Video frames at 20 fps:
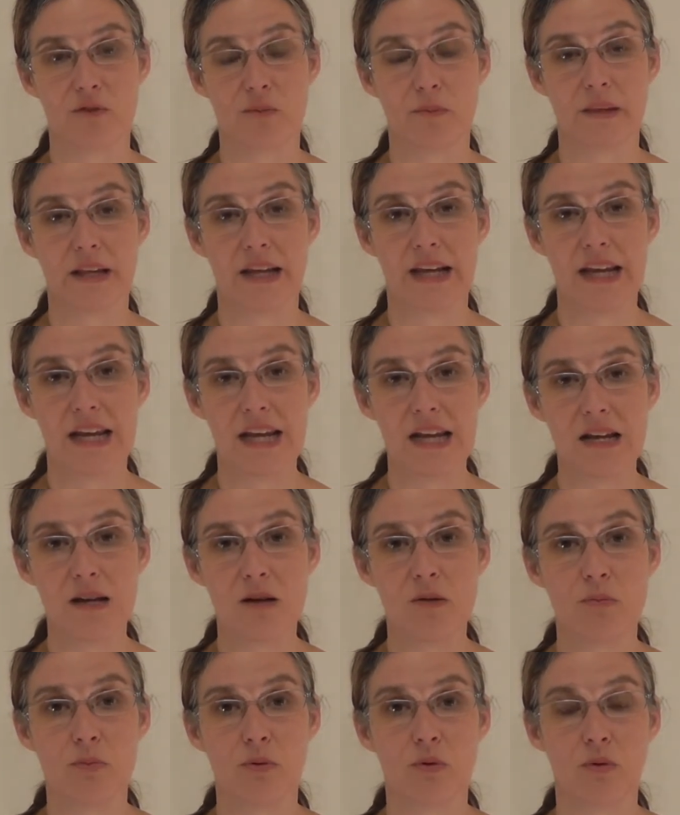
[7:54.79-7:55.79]
from the
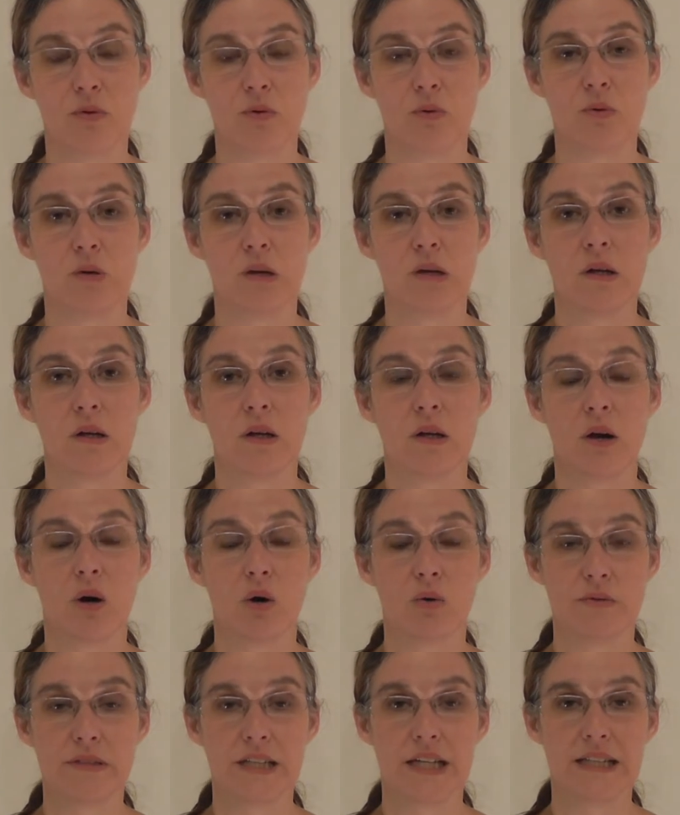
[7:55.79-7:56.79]
Hebrew
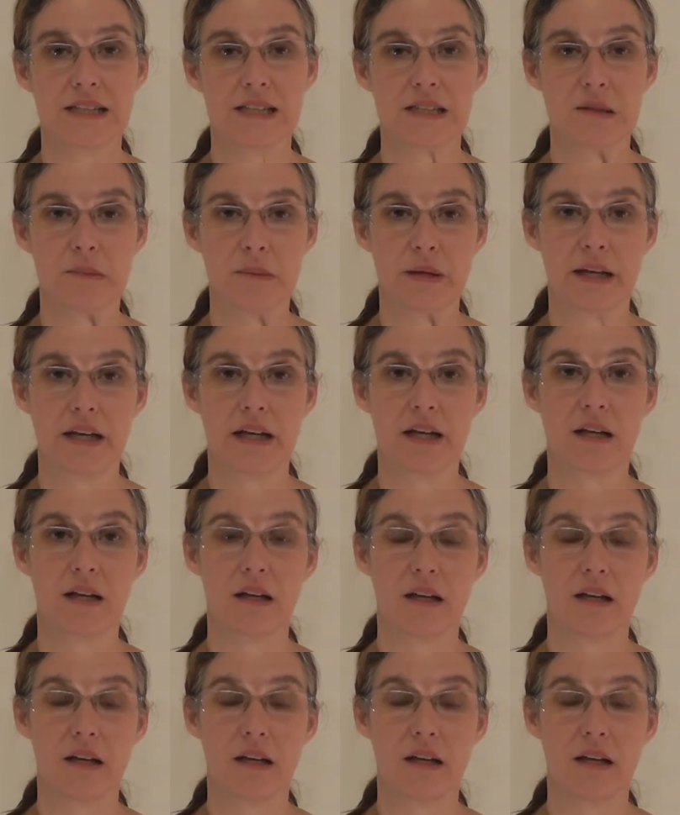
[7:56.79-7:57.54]
Old Testament,